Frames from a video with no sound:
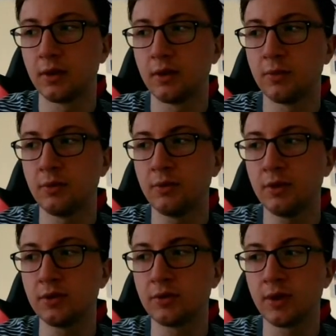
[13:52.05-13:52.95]
and
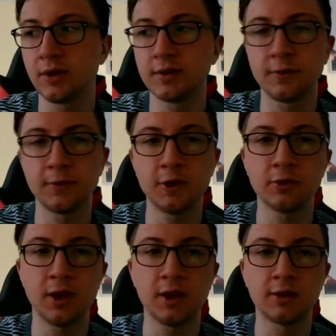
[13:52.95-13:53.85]
maybe try something
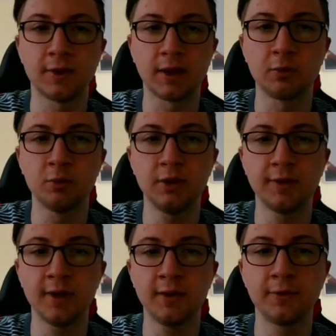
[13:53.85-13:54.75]
creative like
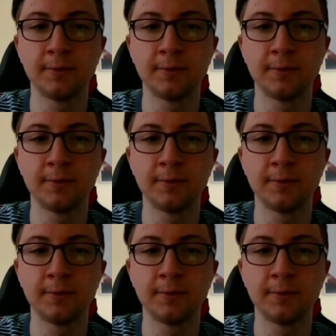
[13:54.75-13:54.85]
b5.